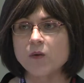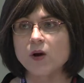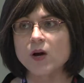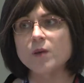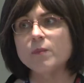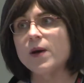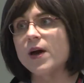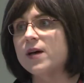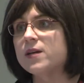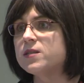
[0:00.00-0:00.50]

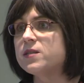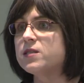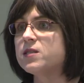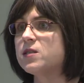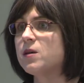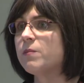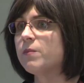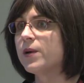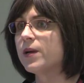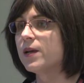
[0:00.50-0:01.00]
walk past
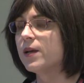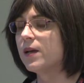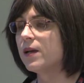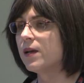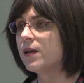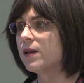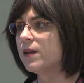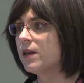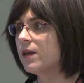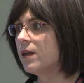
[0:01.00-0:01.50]

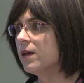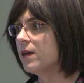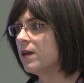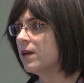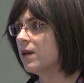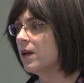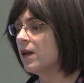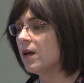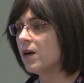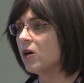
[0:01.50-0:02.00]
somebody
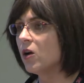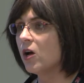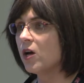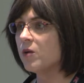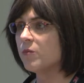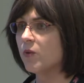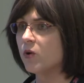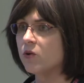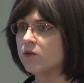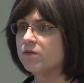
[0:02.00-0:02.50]
in an
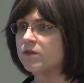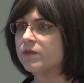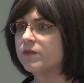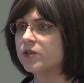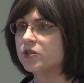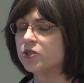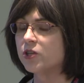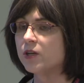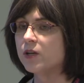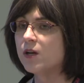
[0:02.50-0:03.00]
automotive
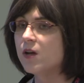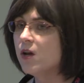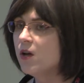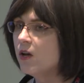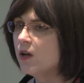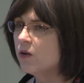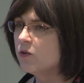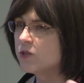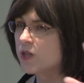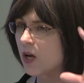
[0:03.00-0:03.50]
division
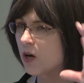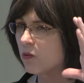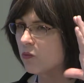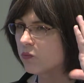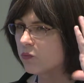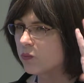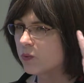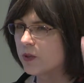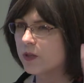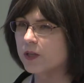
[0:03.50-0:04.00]
who's got a
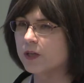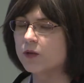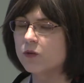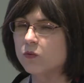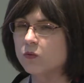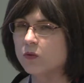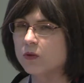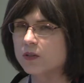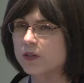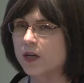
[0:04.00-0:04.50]
really
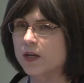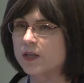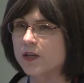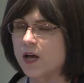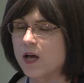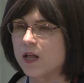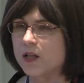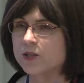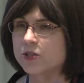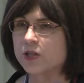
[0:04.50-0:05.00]
cool
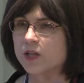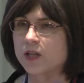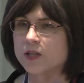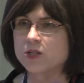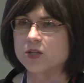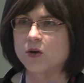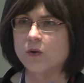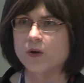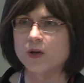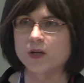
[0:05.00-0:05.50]
technology that's
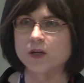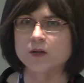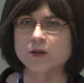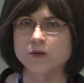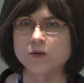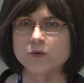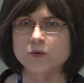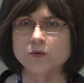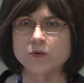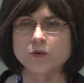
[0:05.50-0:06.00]
going
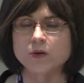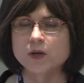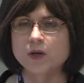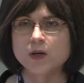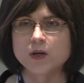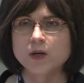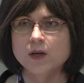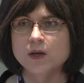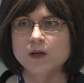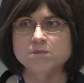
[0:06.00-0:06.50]
into
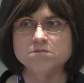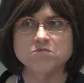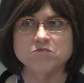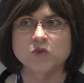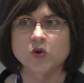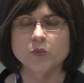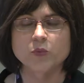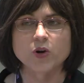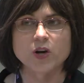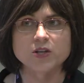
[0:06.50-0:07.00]

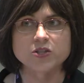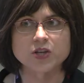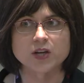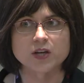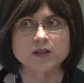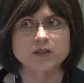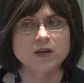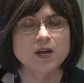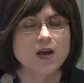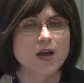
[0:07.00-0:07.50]
her
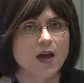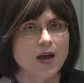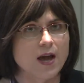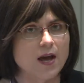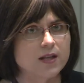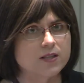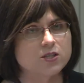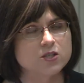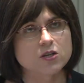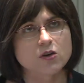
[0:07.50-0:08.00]
project.
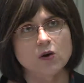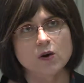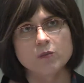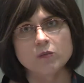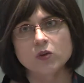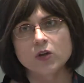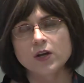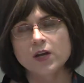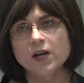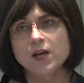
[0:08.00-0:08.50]
And so
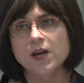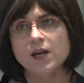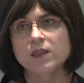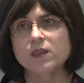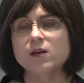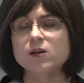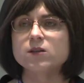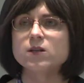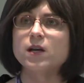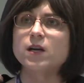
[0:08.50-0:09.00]
I'm looking at
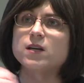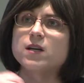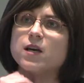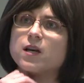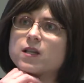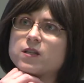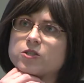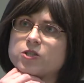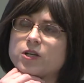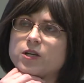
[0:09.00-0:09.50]
their
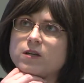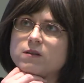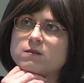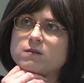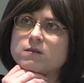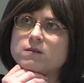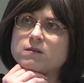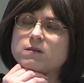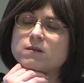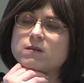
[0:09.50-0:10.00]
technology
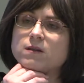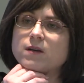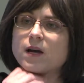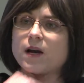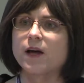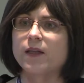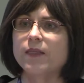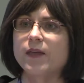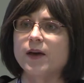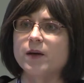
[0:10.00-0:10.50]

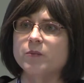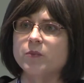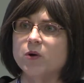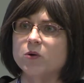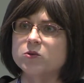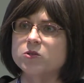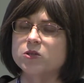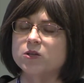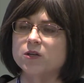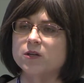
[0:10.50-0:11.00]
on that
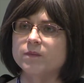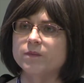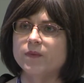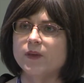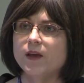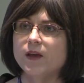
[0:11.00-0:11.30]
poster,